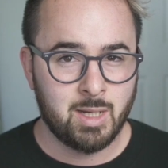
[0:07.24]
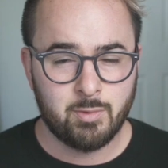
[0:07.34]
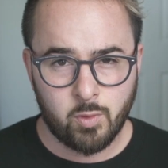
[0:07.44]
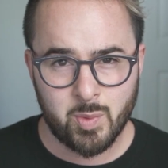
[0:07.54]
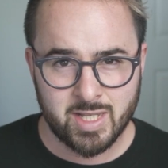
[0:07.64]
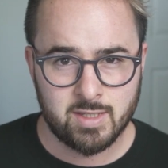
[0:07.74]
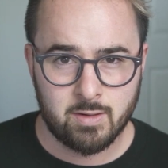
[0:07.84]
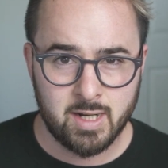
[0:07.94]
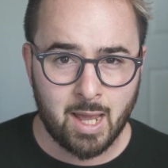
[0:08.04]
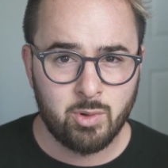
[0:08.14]
Now before we get
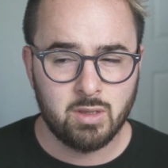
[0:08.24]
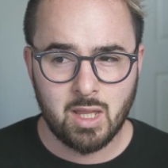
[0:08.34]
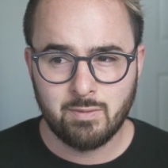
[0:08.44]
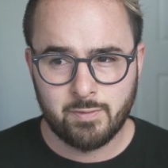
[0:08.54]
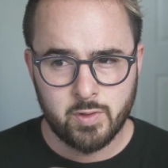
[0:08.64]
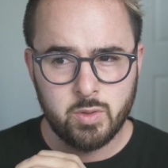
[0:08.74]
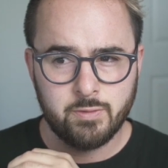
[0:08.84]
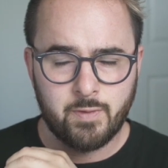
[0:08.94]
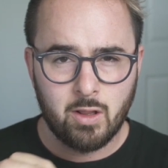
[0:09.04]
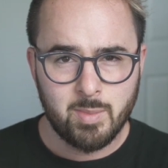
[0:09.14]
started, I would love for you
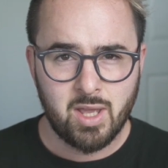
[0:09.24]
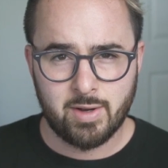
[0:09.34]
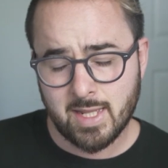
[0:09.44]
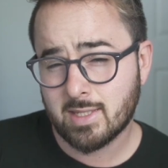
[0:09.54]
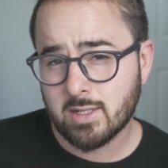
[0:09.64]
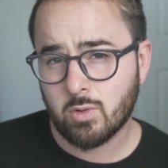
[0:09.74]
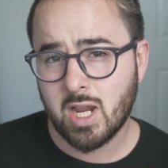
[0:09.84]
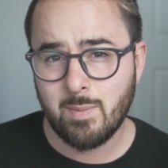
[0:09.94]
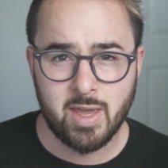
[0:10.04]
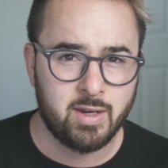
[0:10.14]
to follow me on
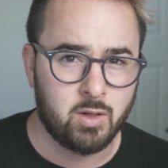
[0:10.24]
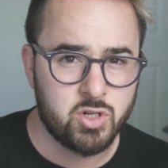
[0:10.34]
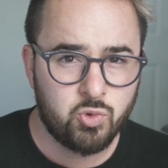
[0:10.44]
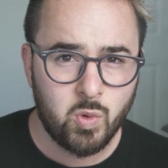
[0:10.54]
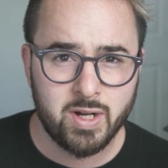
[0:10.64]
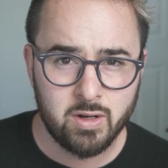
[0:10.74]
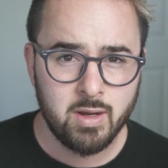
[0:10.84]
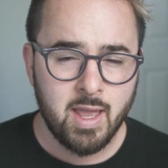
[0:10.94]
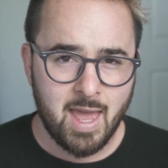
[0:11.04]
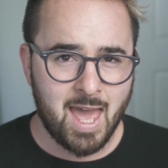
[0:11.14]
Instagram and on
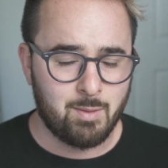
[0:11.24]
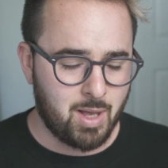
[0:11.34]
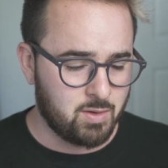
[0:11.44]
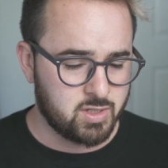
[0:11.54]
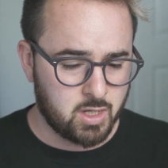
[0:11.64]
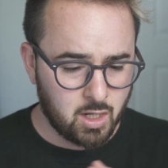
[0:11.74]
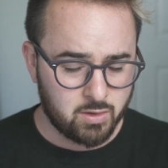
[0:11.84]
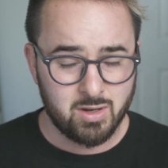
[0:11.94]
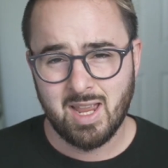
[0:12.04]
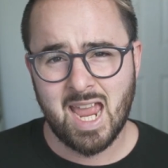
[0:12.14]
Twitter at Miles of
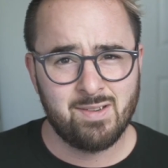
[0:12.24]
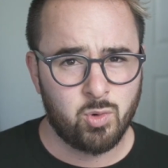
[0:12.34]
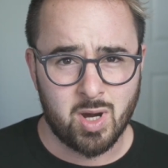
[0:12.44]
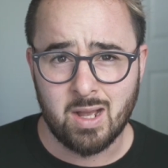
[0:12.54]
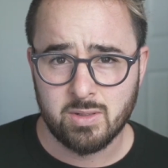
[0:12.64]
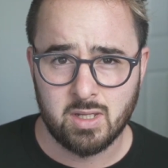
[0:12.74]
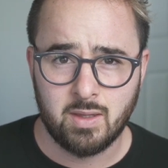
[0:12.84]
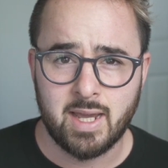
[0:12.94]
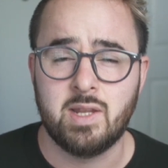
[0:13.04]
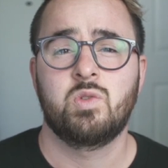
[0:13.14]
Color, everywhere else
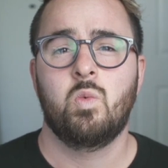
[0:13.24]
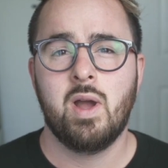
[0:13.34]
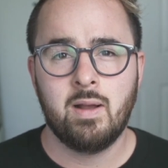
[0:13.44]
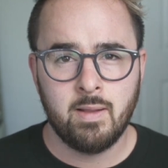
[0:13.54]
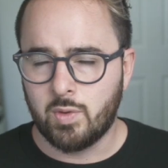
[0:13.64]
online as well.